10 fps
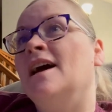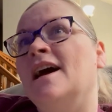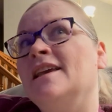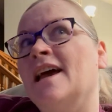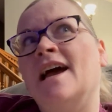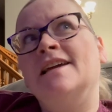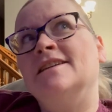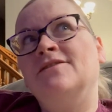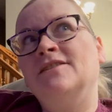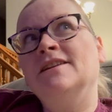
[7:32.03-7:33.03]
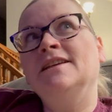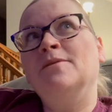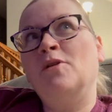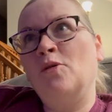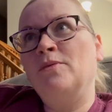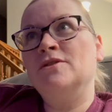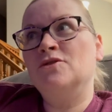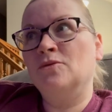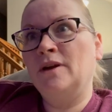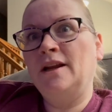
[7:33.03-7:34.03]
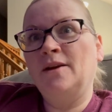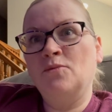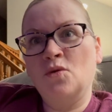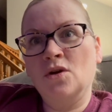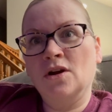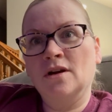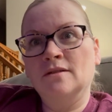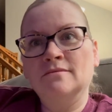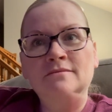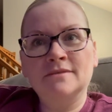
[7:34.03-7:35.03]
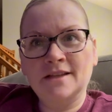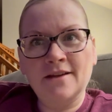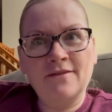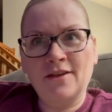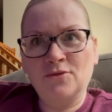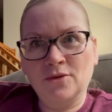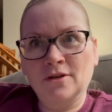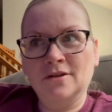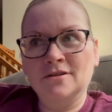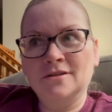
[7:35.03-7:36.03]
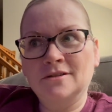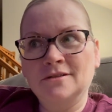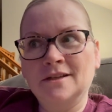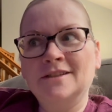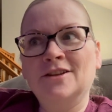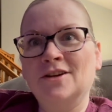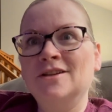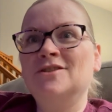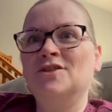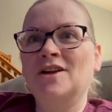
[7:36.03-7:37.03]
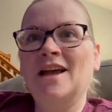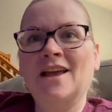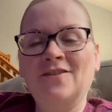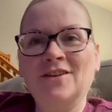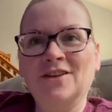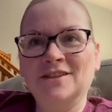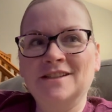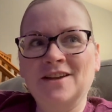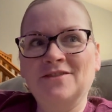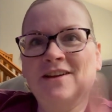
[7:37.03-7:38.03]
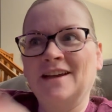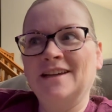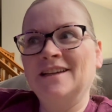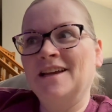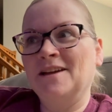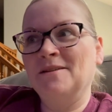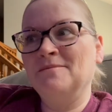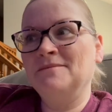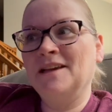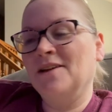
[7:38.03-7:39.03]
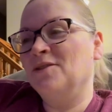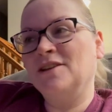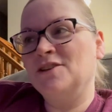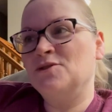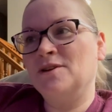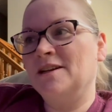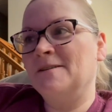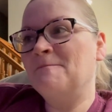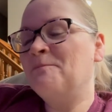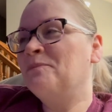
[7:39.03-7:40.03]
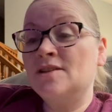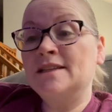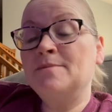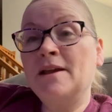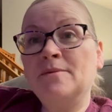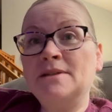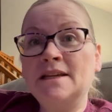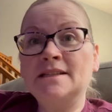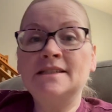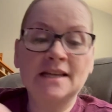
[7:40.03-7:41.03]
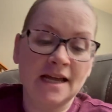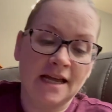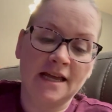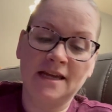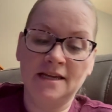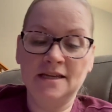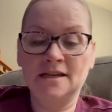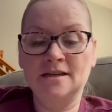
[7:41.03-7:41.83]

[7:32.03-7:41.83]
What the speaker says: yeah, I definitely am open to reading more sci-fi thrillers, as long as they're not heavy on the sci-fi. Yeah, I really enjoyed it. That's my updates. I